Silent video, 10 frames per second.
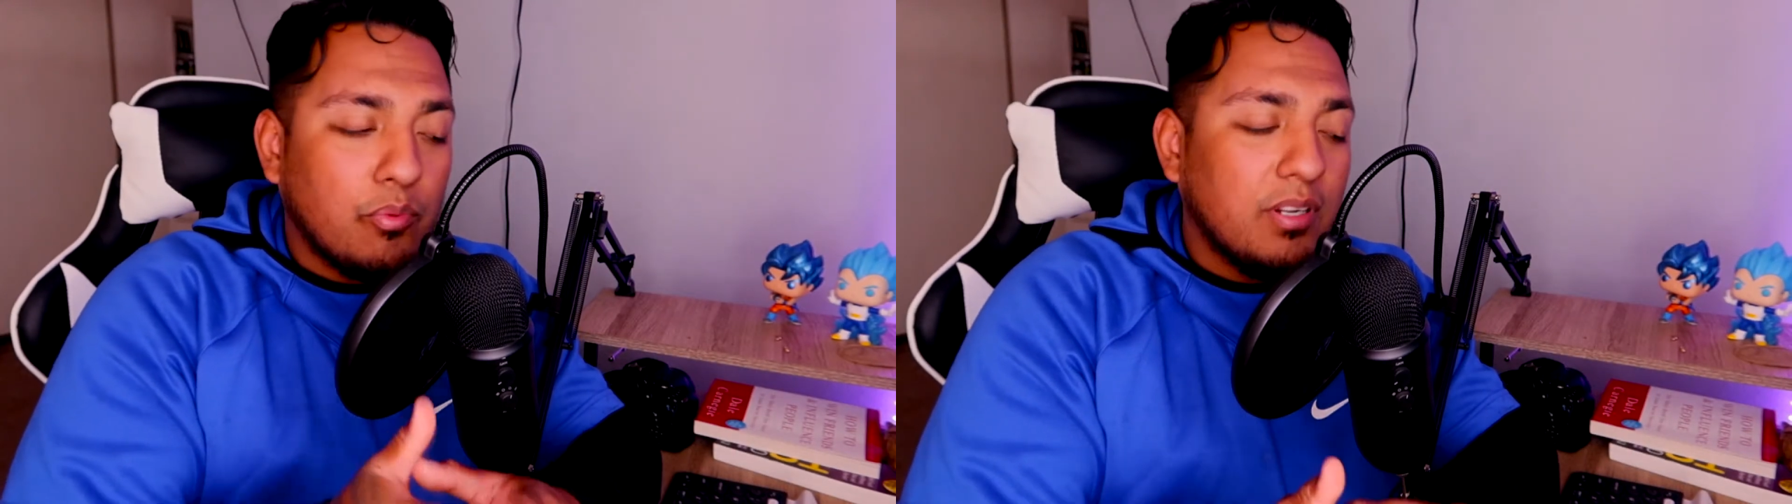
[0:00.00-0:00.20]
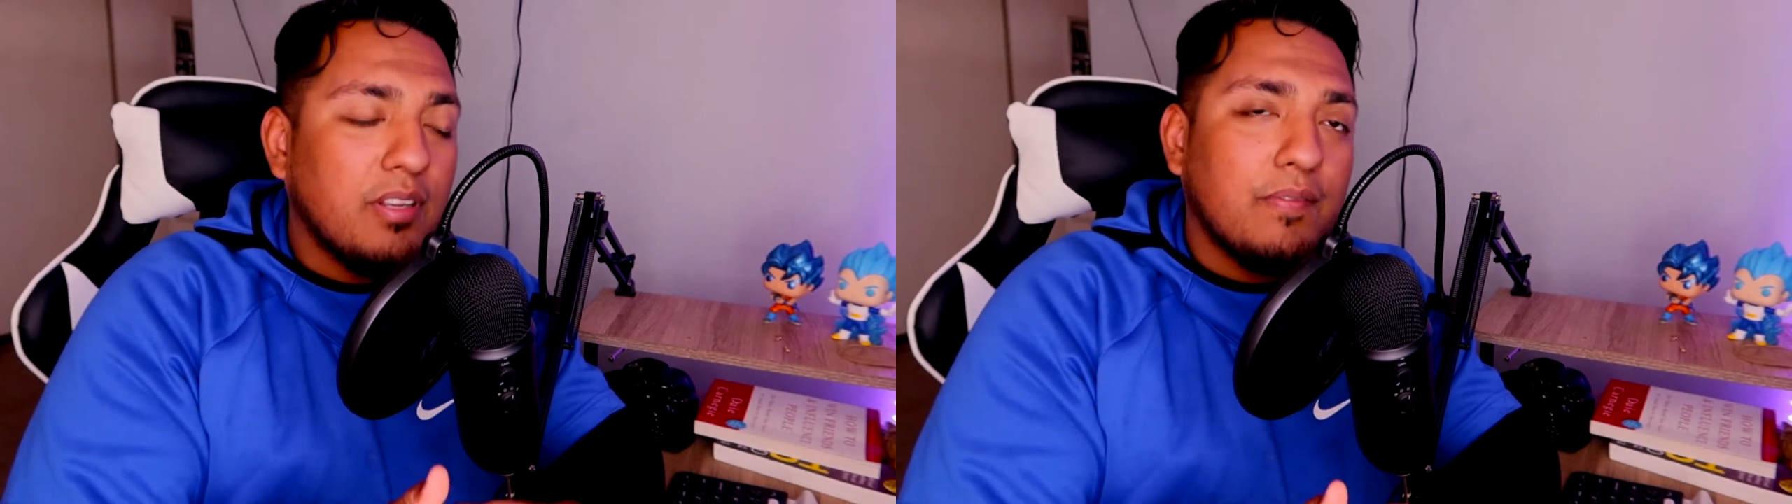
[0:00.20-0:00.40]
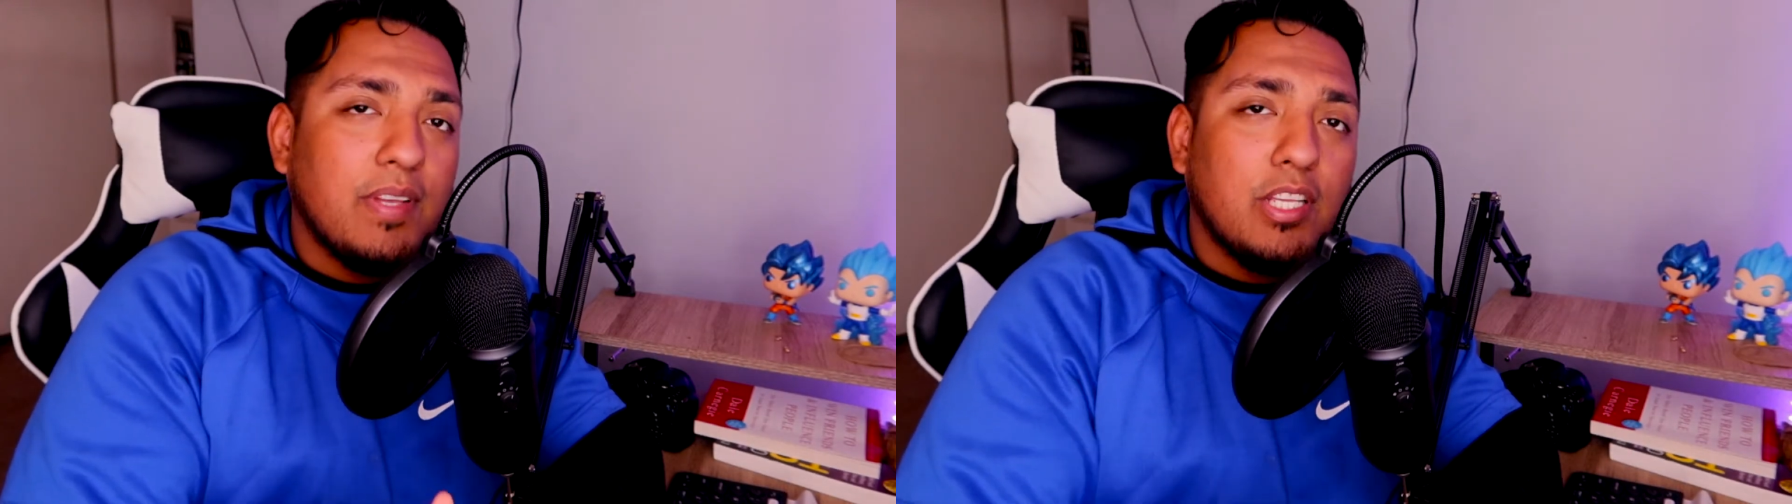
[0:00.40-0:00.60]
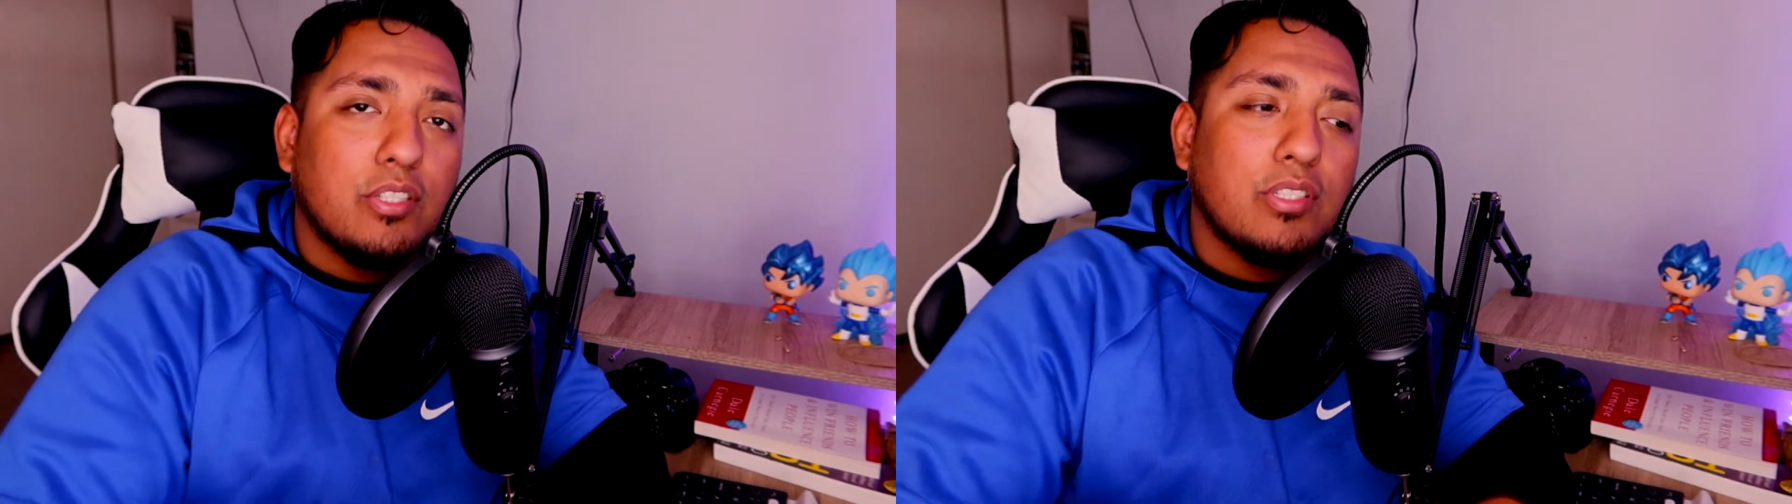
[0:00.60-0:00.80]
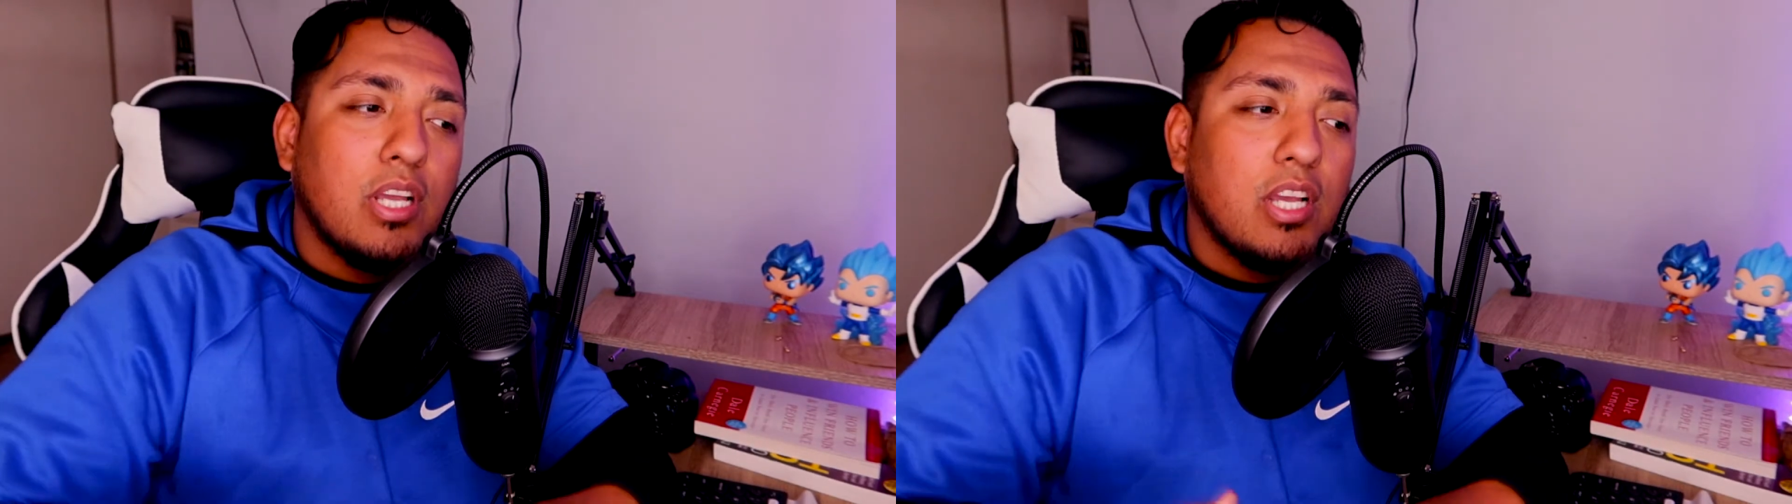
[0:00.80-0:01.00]
that one of your
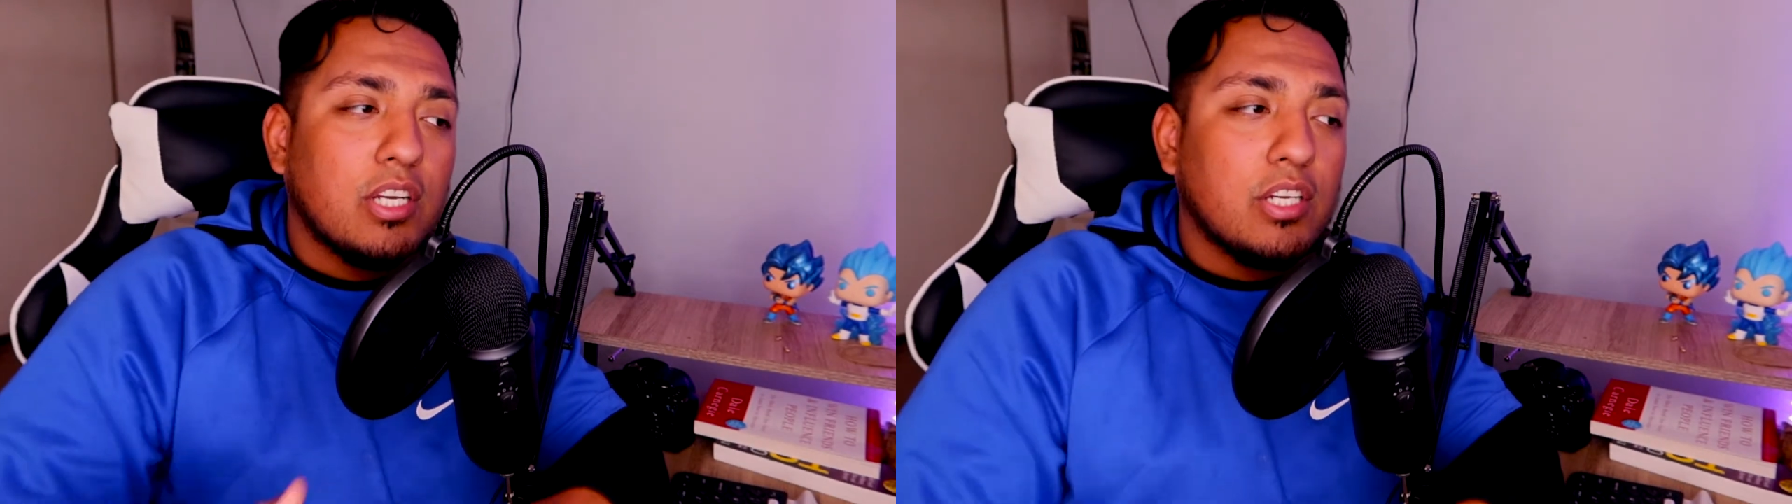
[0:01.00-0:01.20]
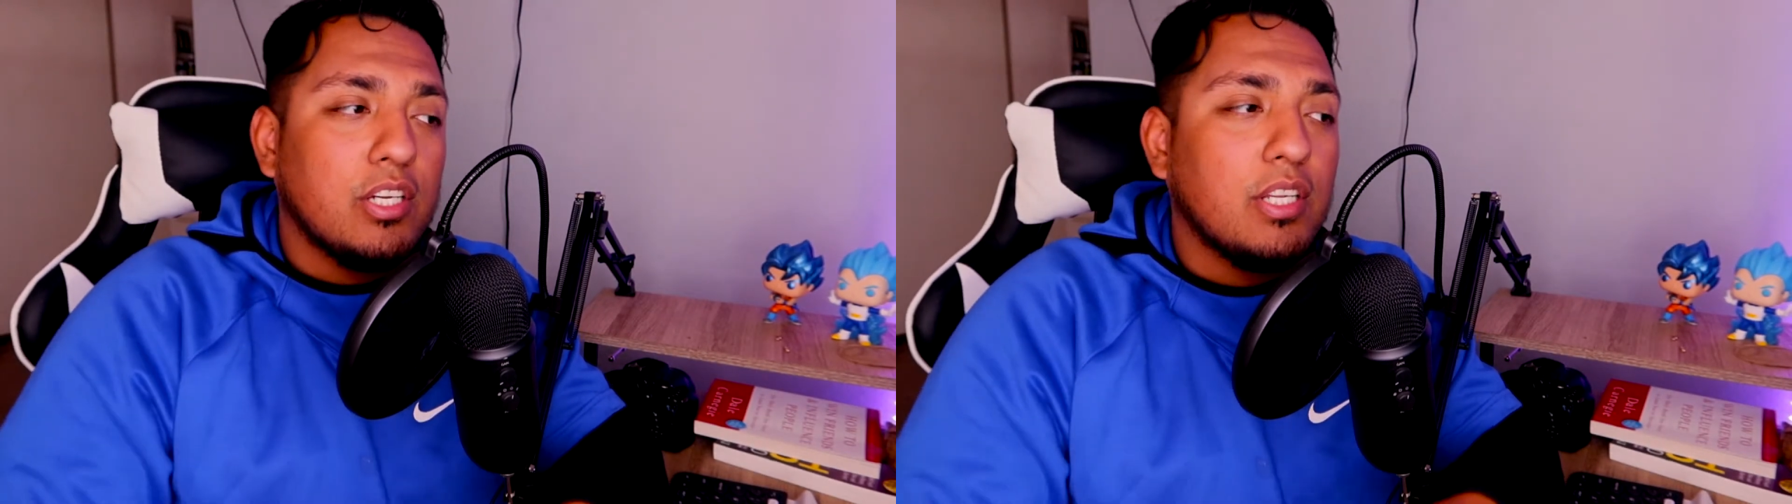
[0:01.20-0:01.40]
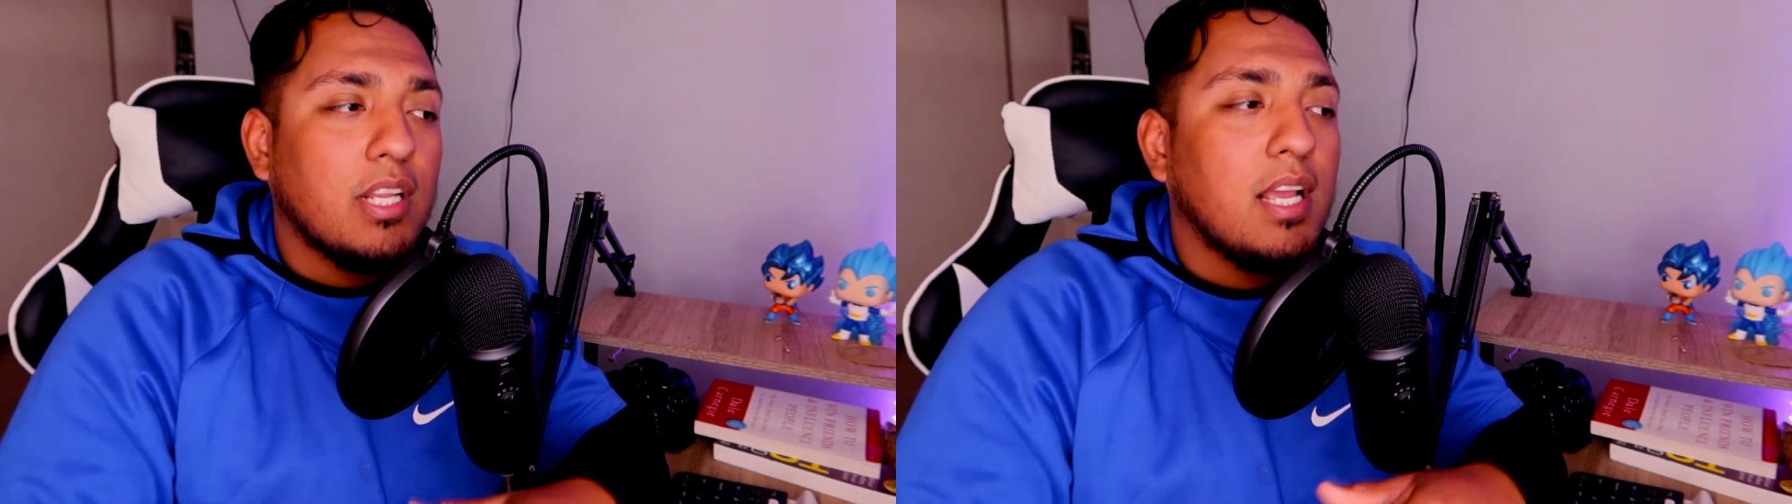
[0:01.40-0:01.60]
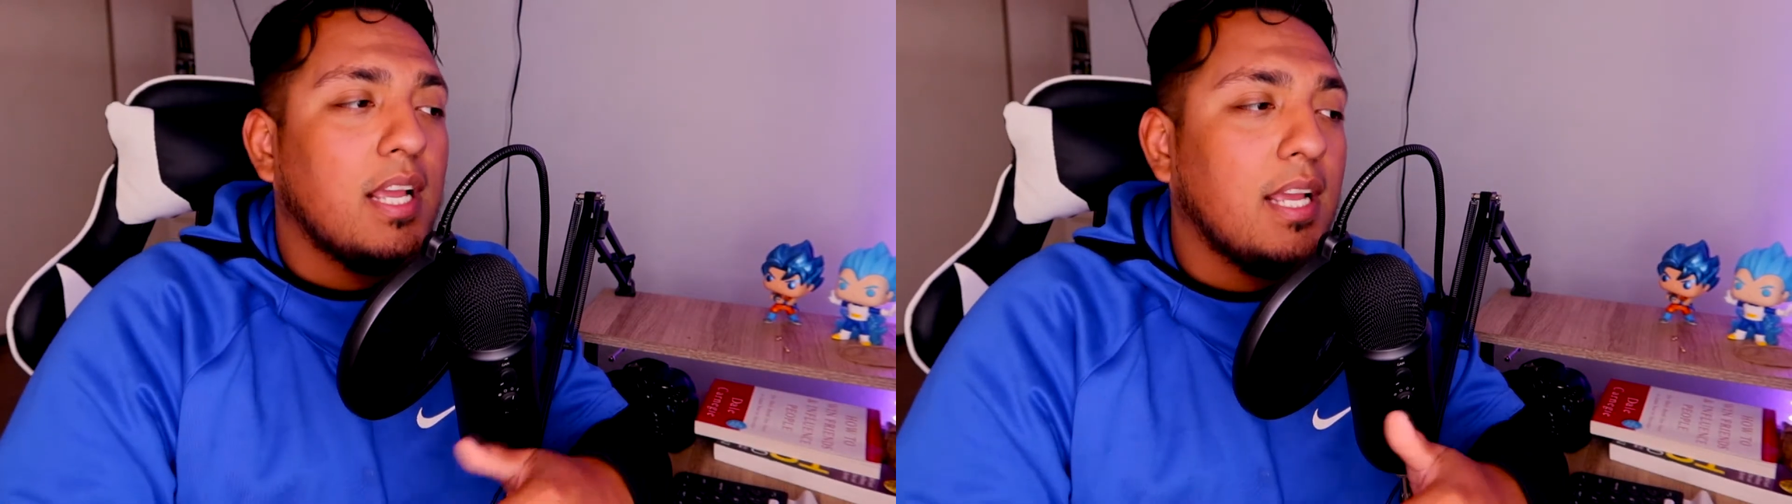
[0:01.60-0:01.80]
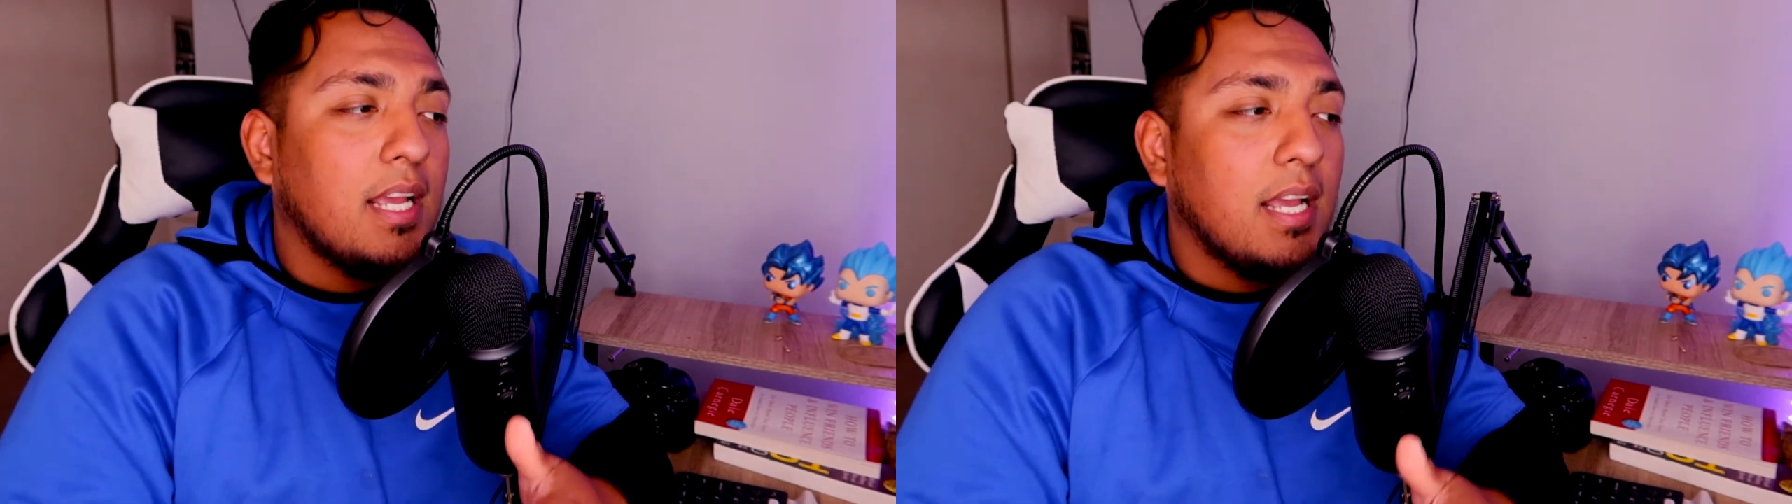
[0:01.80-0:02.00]
videos could